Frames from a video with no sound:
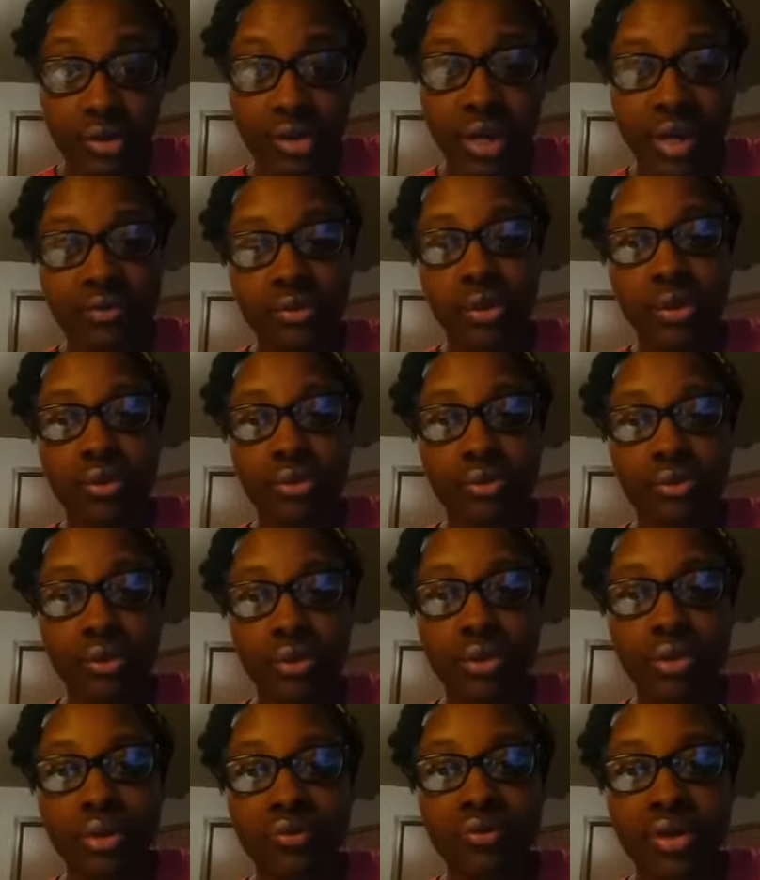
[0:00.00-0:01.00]
You have to go
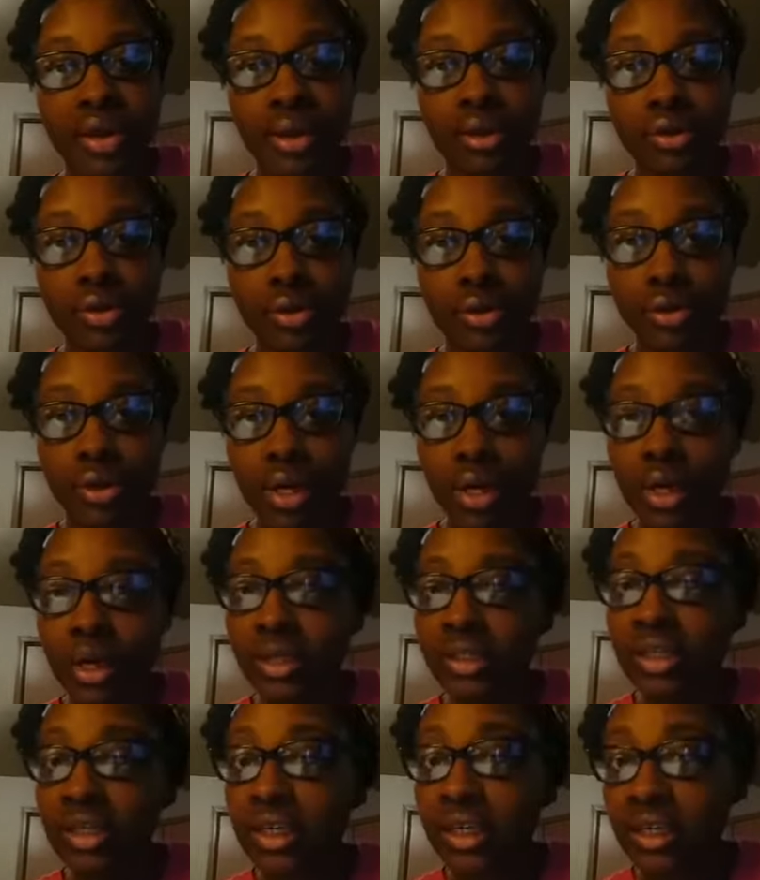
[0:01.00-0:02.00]
through the failure
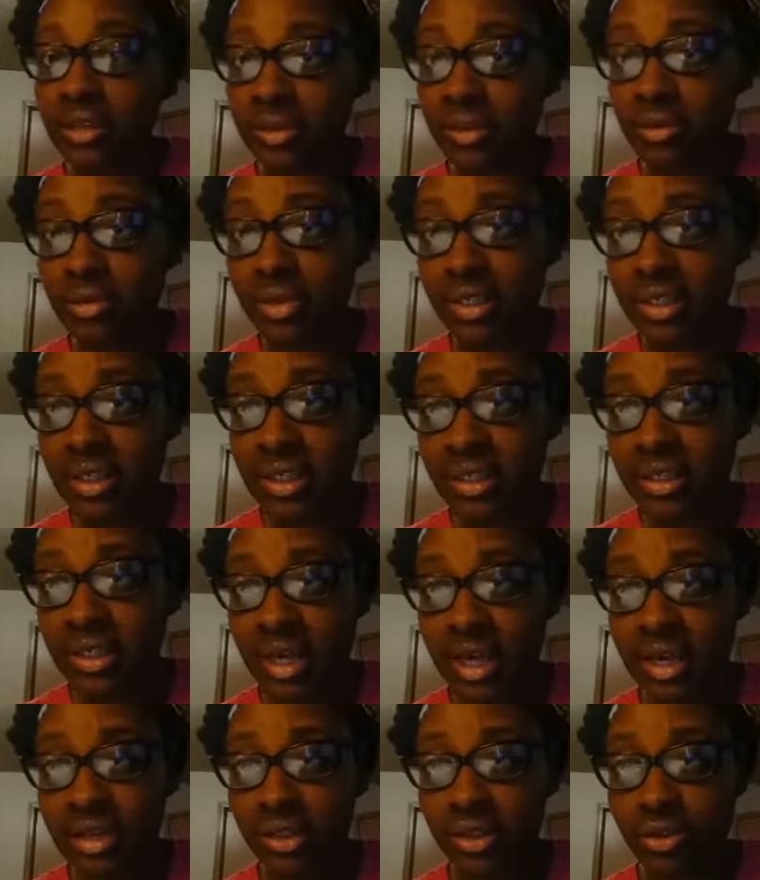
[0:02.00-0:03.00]
to get to the
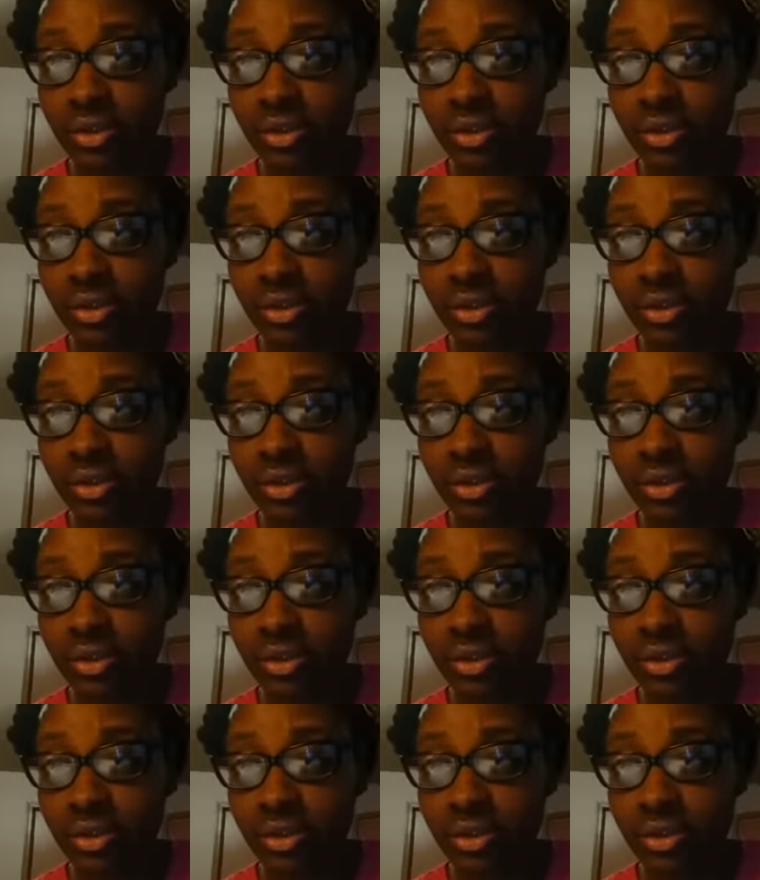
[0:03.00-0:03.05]
success.